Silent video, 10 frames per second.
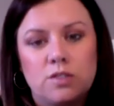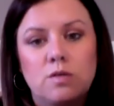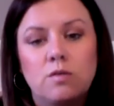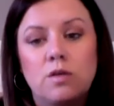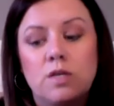
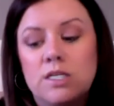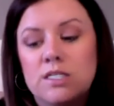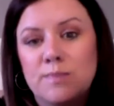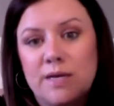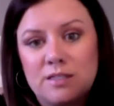So you need to
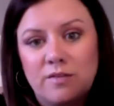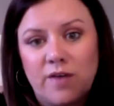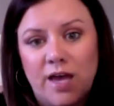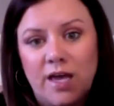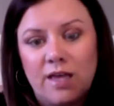
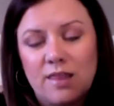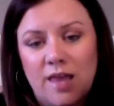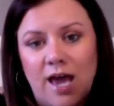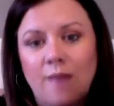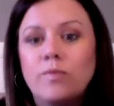specify
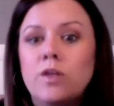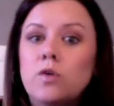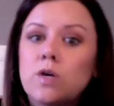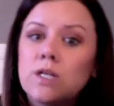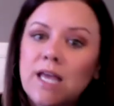that.
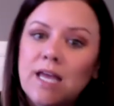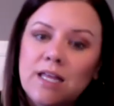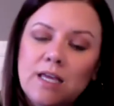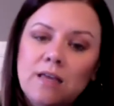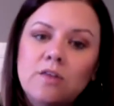
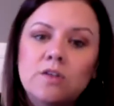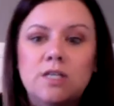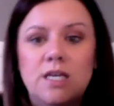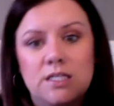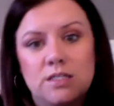Ukulele, there's a
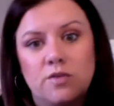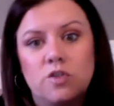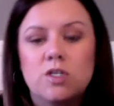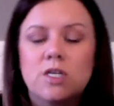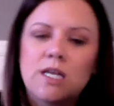kid's
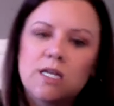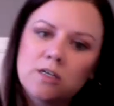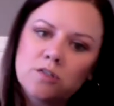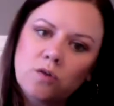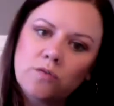version and an
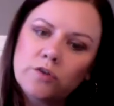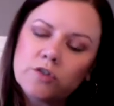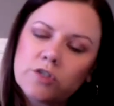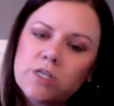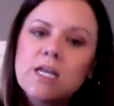adult
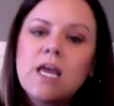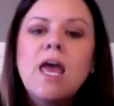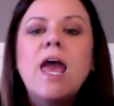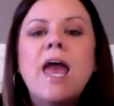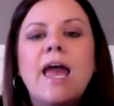version.
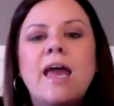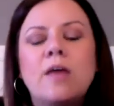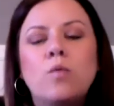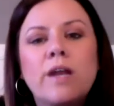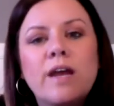
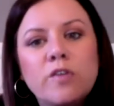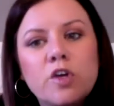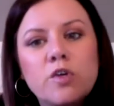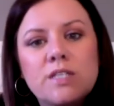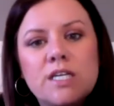And whatever
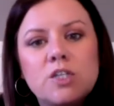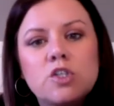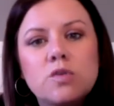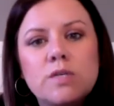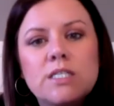you
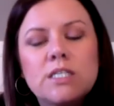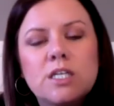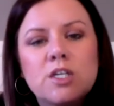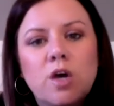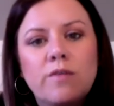teach, you need to
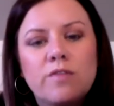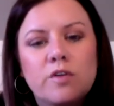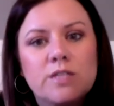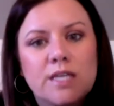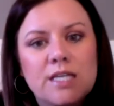know if
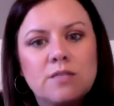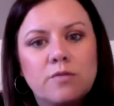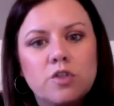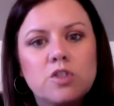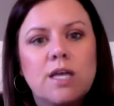there's a kid's
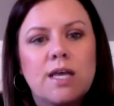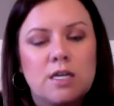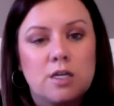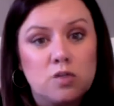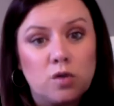version and
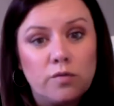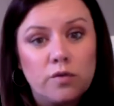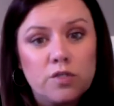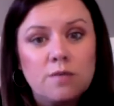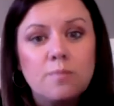an adult
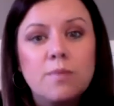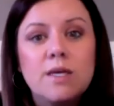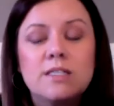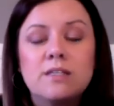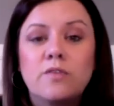version,
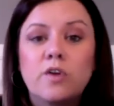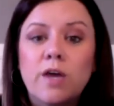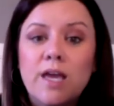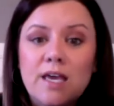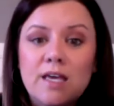because if there
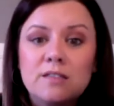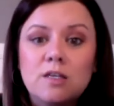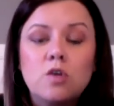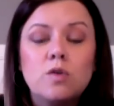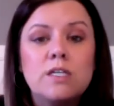is,
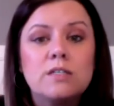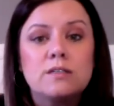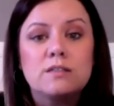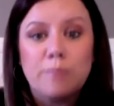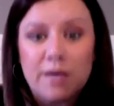you need to
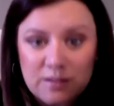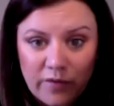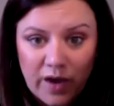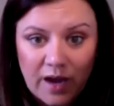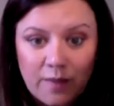
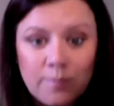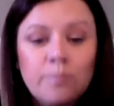specify.